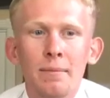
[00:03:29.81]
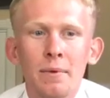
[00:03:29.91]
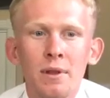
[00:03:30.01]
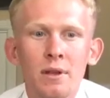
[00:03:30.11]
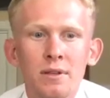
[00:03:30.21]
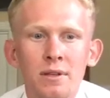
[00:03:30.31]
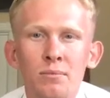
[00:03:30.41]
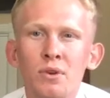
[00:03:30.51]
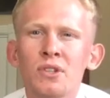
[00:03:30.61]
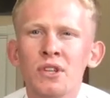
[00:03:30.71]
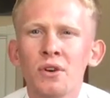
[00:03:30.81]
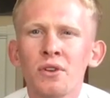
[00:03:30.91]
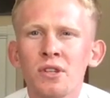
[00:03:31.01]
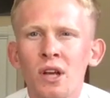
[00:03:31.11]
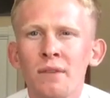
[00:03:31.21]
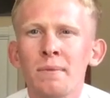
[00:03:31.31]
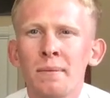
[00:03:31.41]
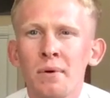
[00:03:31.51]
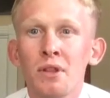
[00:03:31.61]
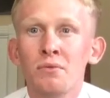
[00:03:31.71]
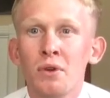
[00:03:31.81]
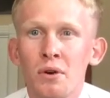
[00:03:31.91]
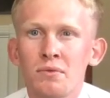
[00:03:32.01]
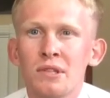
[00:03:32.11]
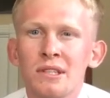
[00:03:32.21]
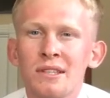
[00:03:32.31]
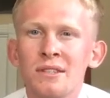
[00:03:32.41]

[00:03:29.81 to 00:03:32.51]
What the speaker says: And in Brazil, there's a lot of people on the roads,